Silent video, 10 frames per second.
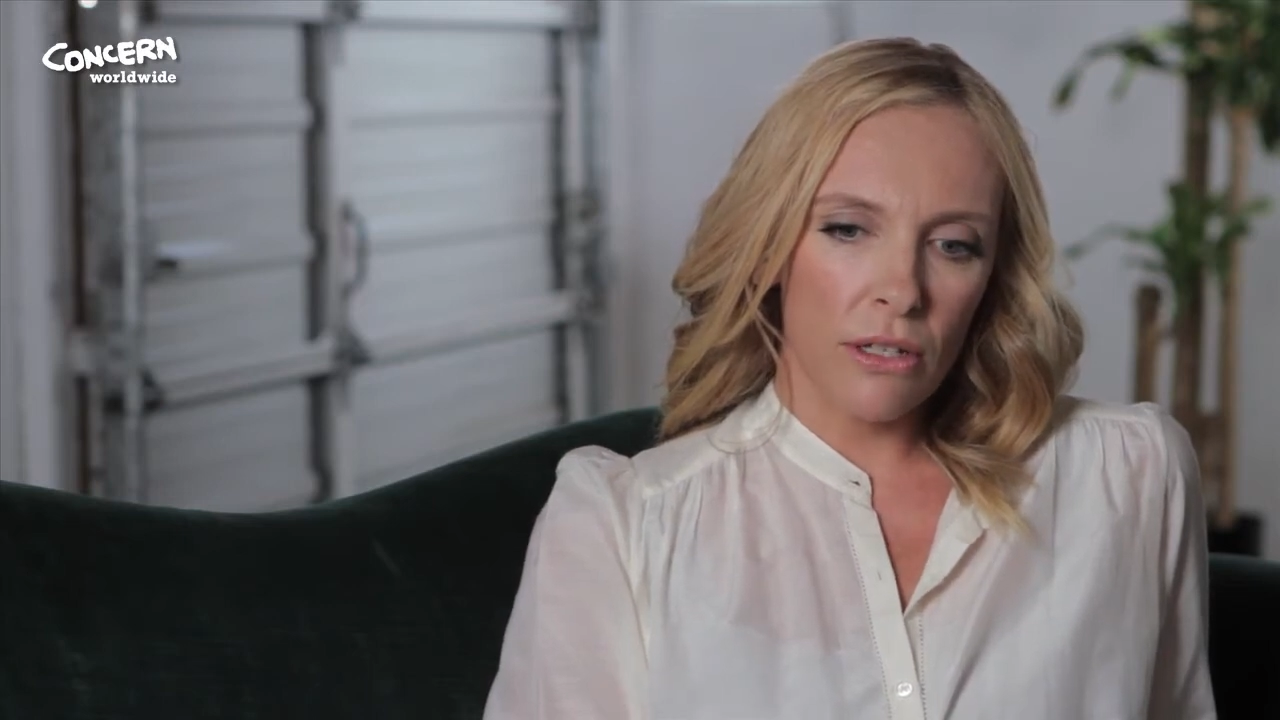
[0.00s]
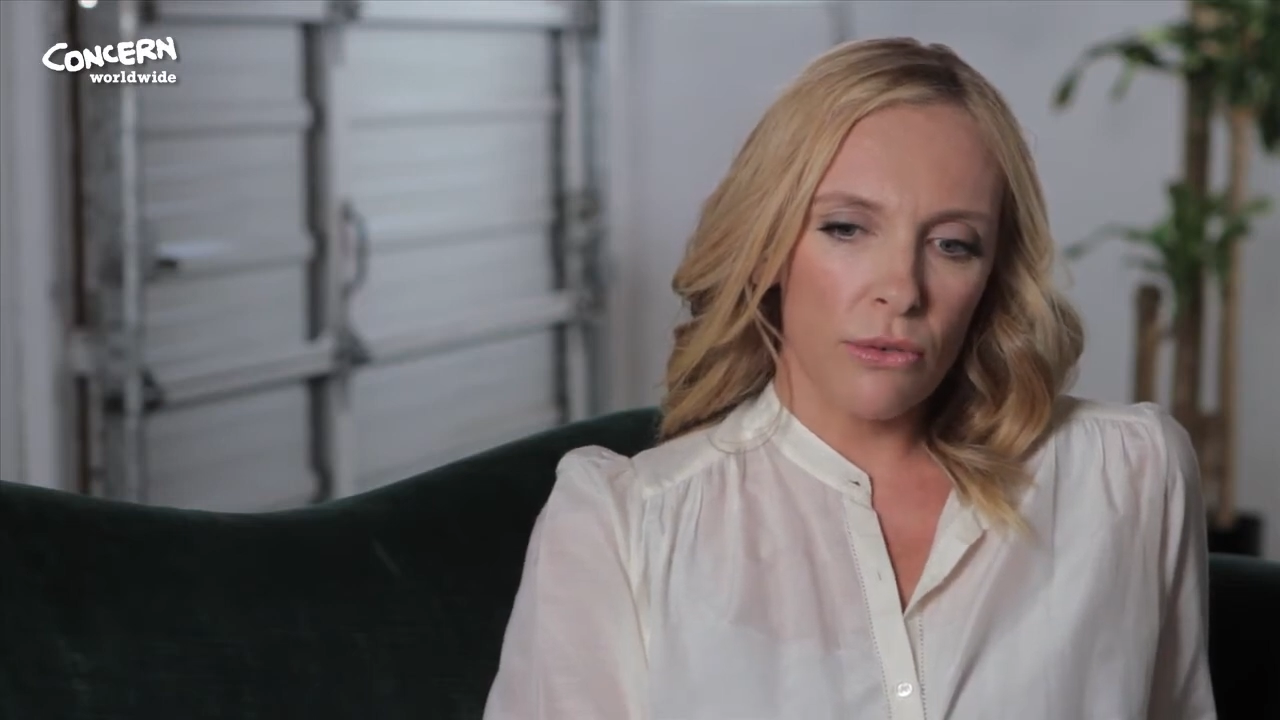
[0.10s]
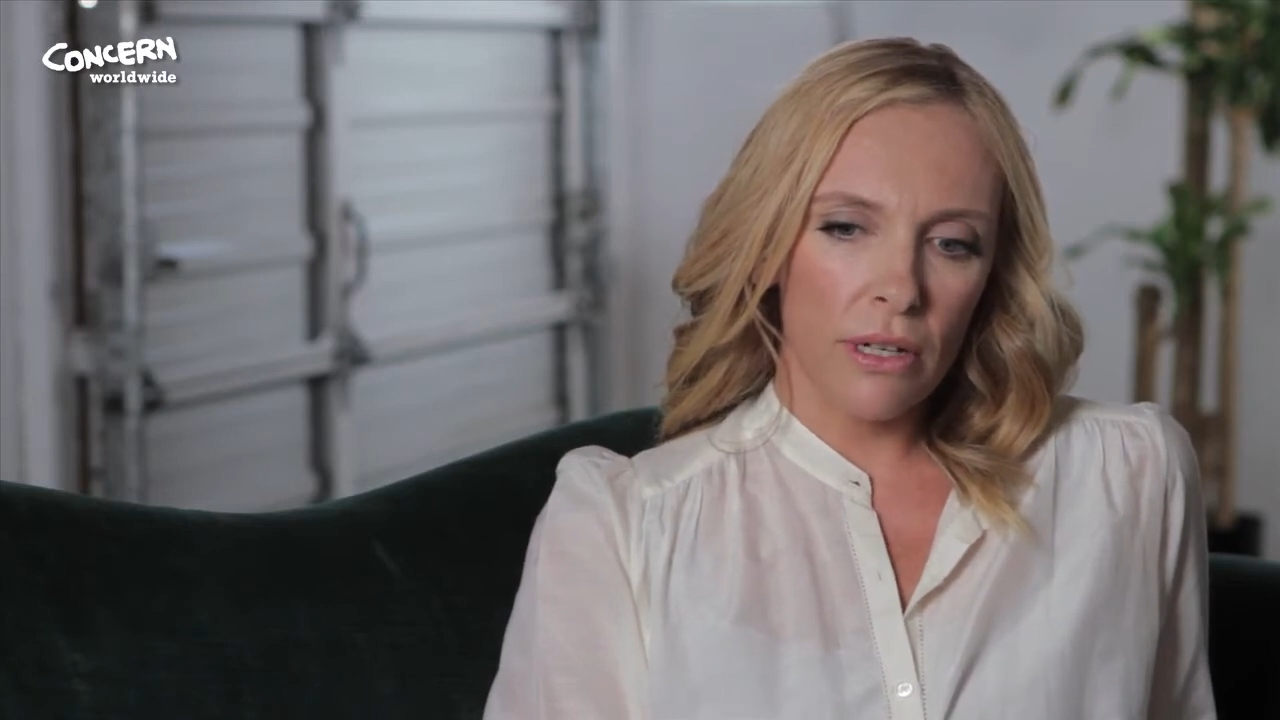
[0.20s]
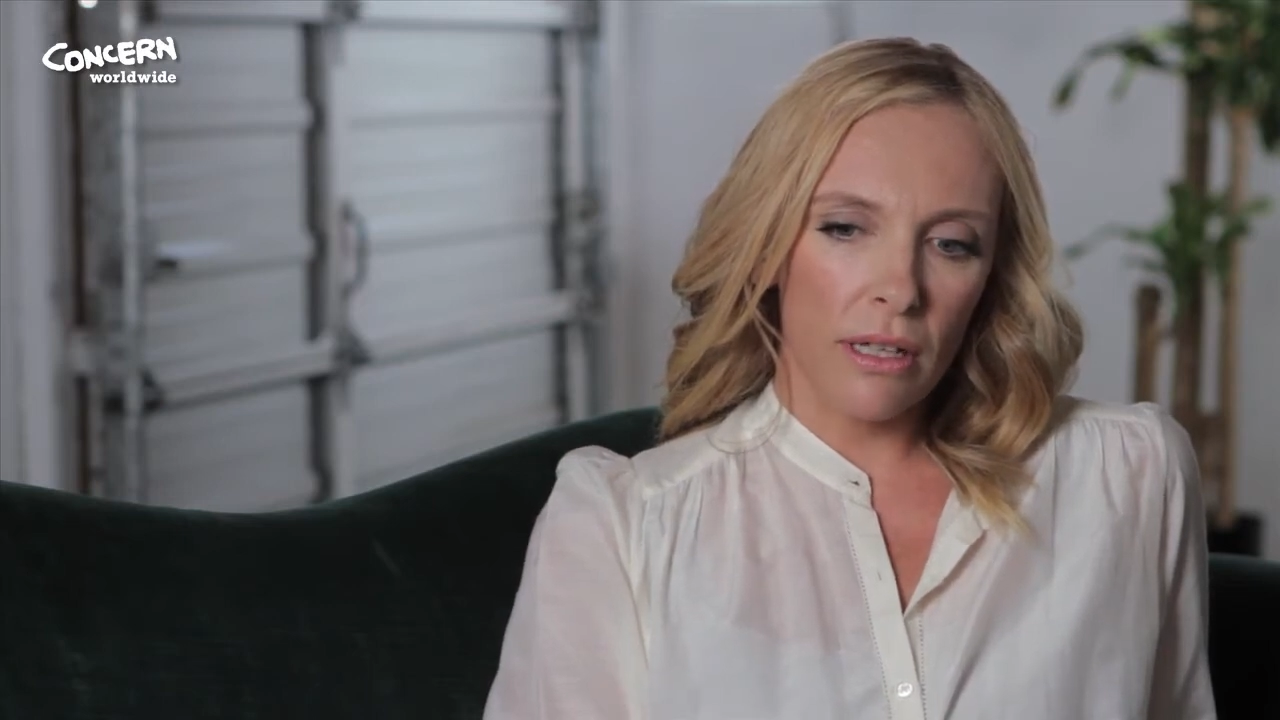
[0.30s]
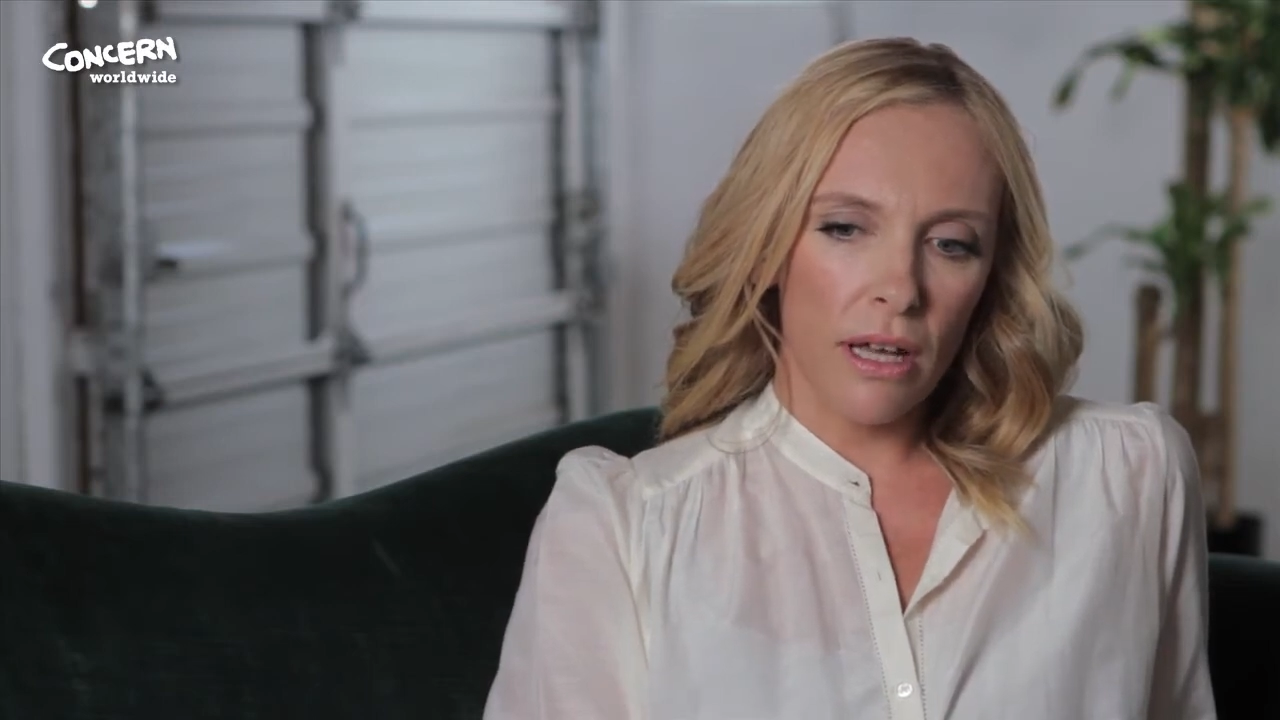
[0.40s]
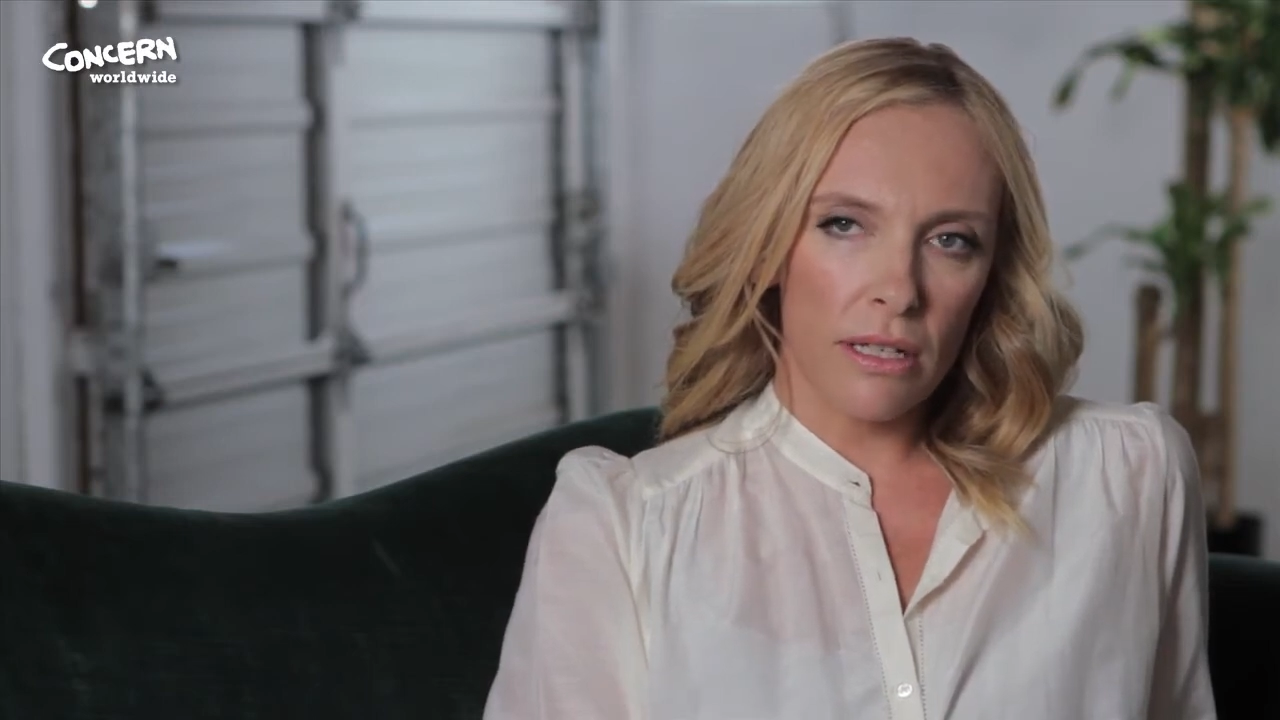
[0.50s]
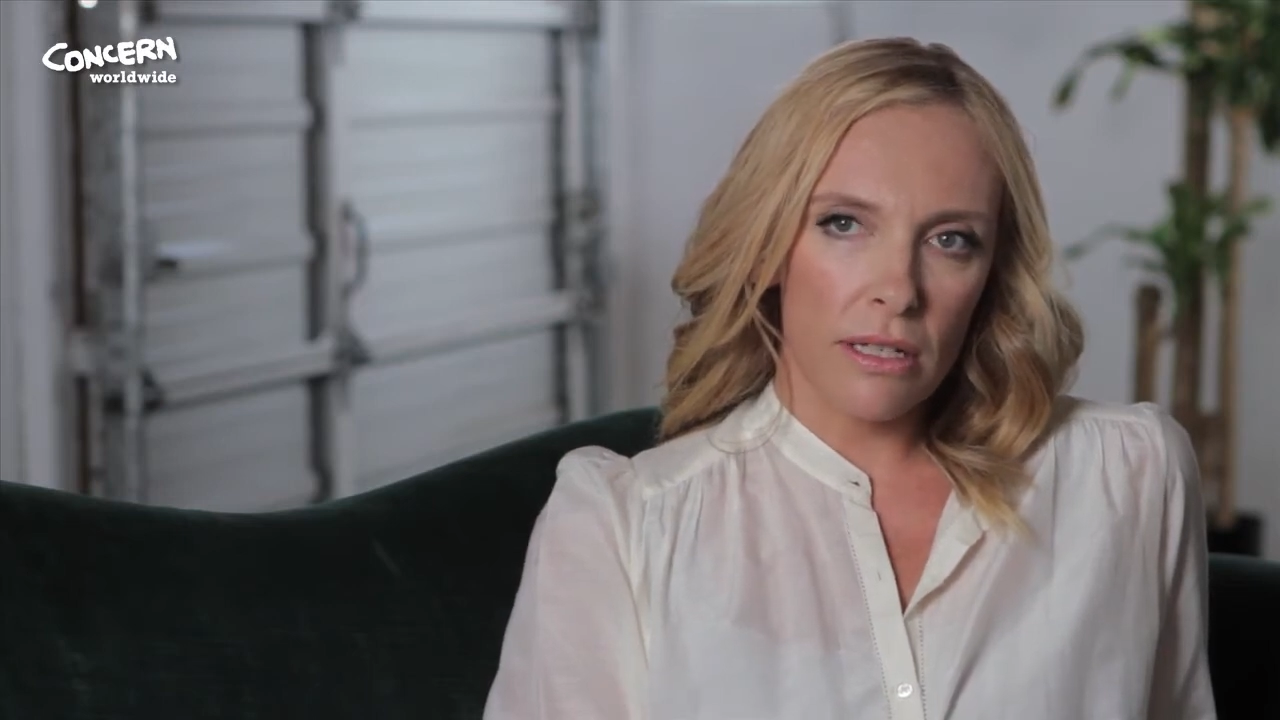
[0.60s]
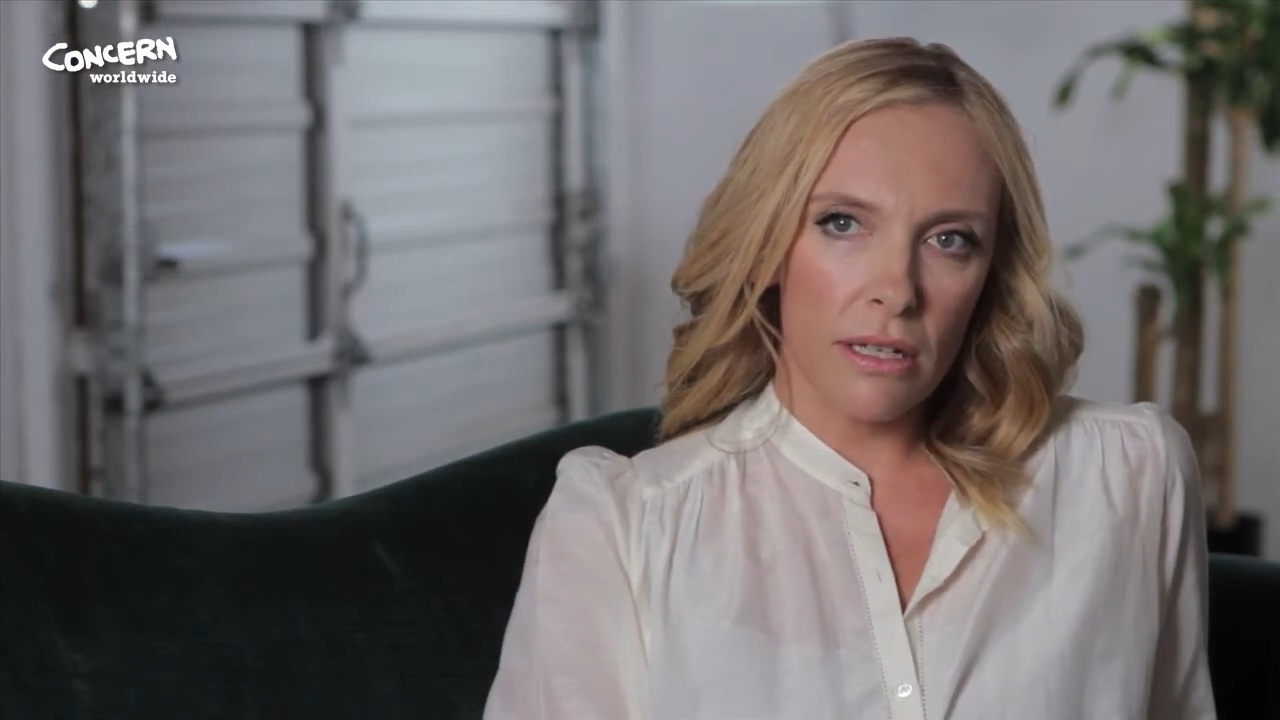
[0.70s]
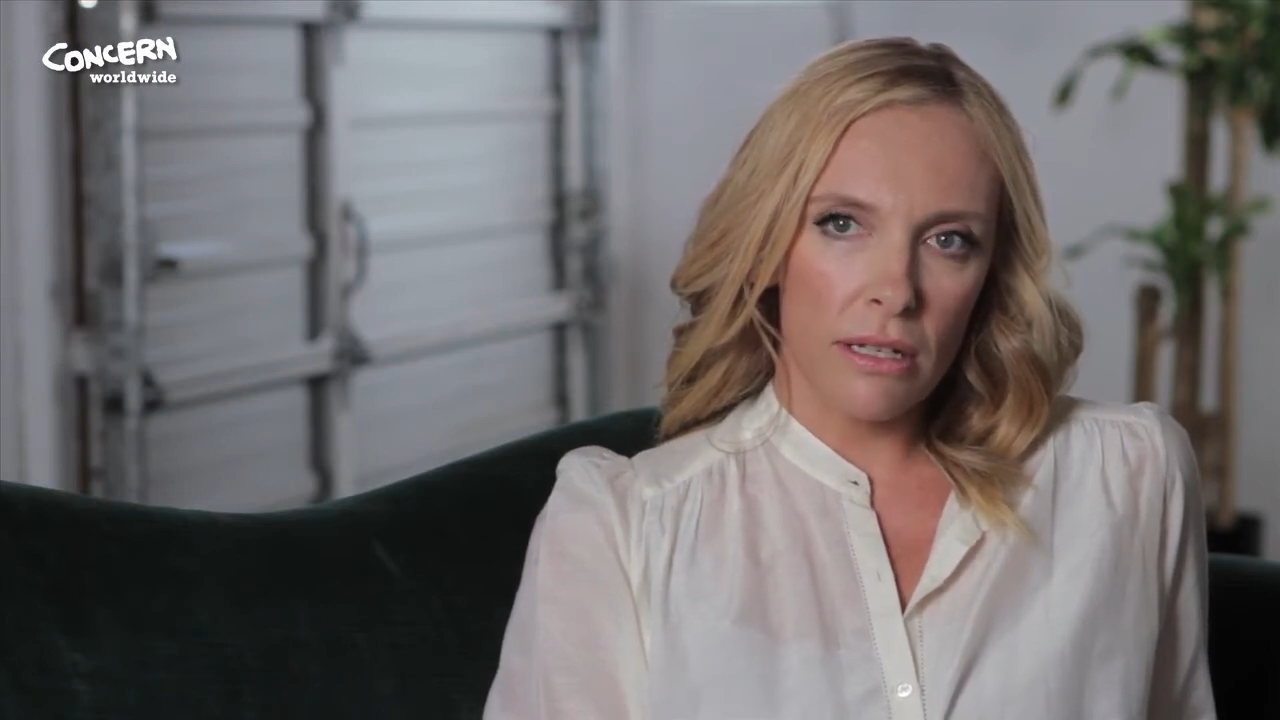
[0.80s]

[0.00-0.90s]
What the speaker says: and you realize